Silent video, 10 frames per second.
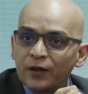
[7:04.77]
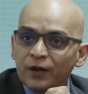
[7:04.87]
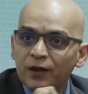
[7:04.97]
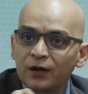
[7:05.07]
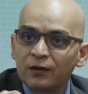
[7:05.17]

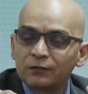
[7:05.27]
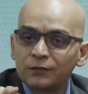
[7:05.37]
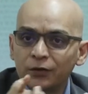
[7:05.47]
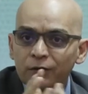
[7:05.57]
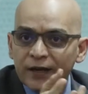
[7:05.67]
uh,
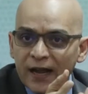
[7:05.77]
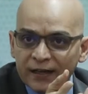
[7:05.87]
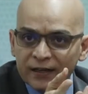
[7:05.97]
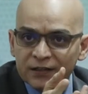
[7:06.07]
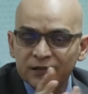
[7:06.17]
you know,
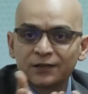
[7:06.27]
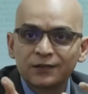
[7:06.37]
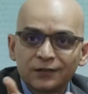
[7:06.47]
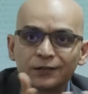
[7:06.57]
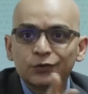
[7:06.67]
react
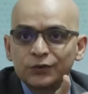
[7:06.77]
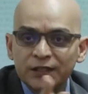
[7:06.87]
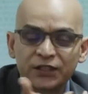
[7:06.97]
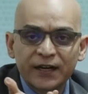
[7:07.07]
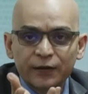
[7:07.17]
to
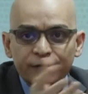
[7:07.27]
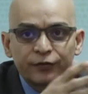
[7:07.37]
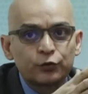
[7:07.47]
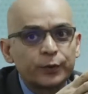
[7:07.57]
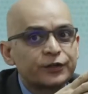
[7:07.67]
such kind of a
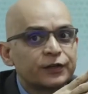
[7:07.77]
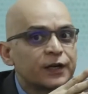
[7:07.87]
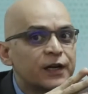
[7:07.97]
situation.